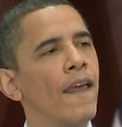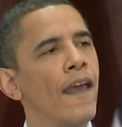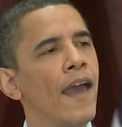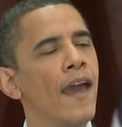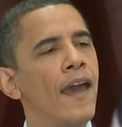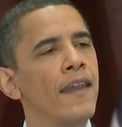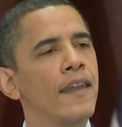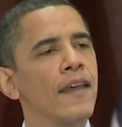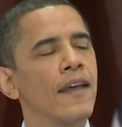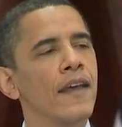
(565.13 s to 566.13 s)
And
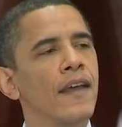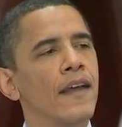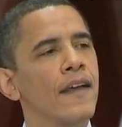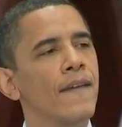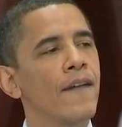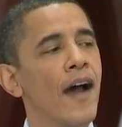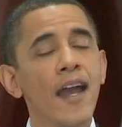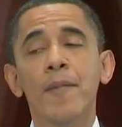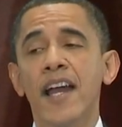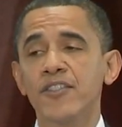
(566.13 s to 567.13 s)
I
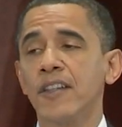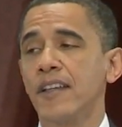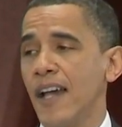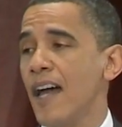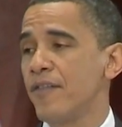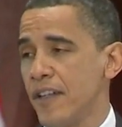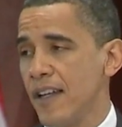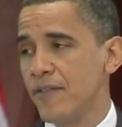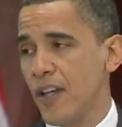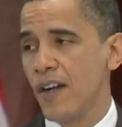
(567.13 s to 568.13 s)
am actually confident,
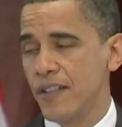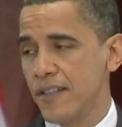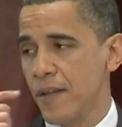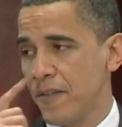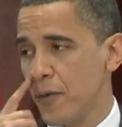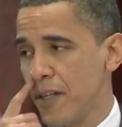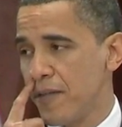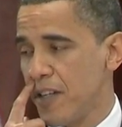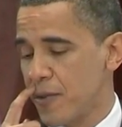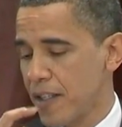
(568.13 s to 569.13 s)
I've talked to some of you
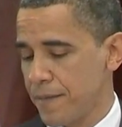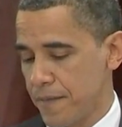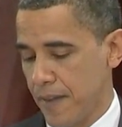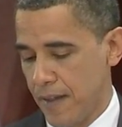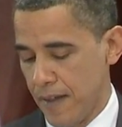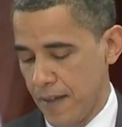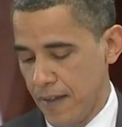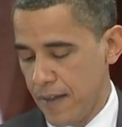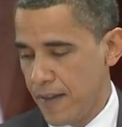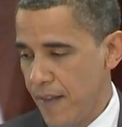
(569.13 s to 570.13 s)
individually,
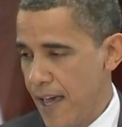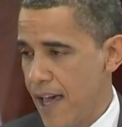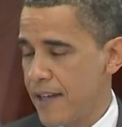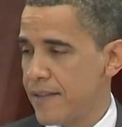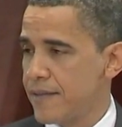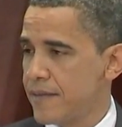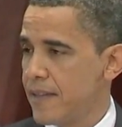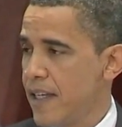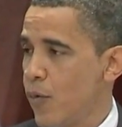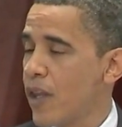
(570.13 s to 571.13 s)
that
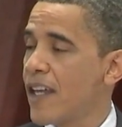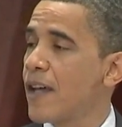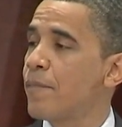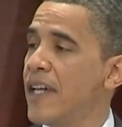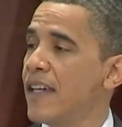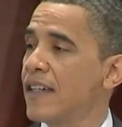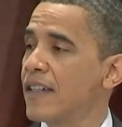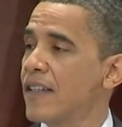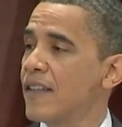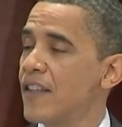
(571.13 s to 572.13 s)
it will end up being
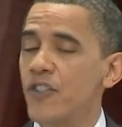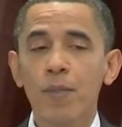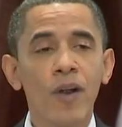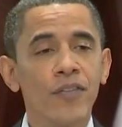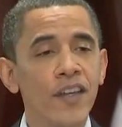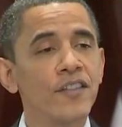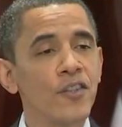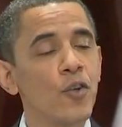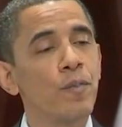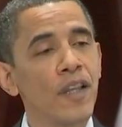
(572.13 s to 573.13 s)
the smart thing to
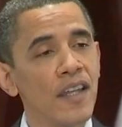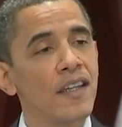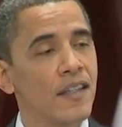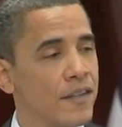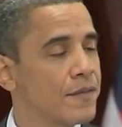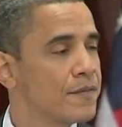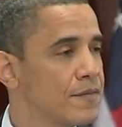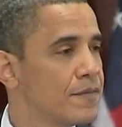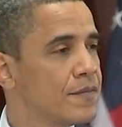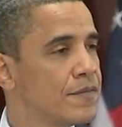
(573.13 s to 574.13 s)
do politically.
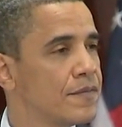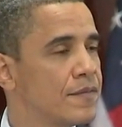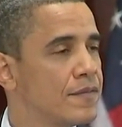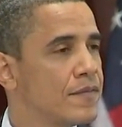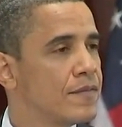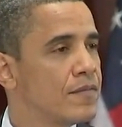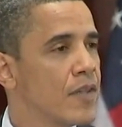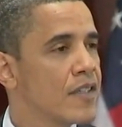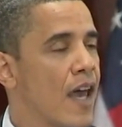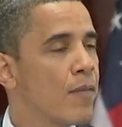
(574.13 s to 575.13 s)

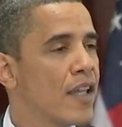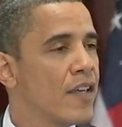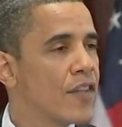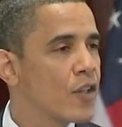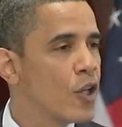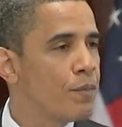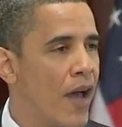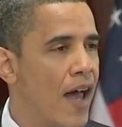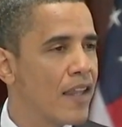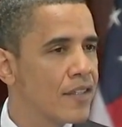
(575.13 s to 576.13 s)
Because I believe that good
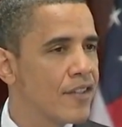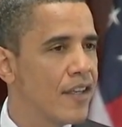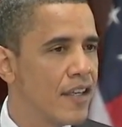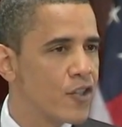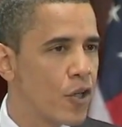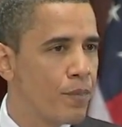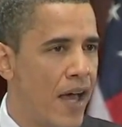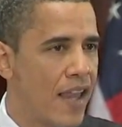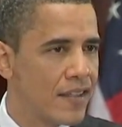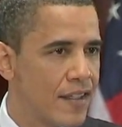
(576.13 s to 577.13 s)
policy is good
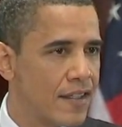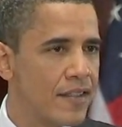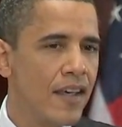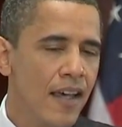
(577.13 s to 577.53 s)
politics.